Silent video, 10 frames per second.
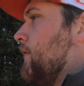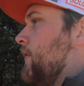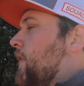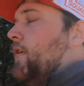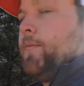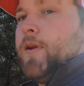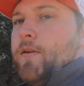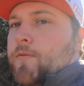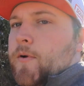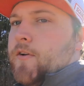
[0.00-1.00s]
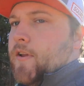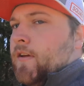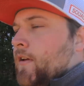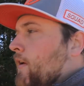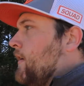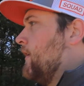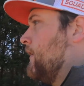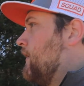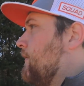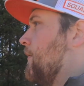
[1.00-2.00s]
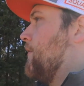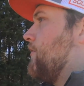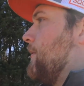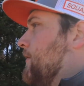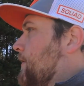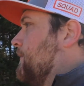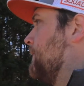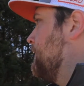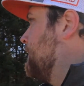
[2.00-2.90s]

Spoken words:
or get up and down for bogey from the drop zone.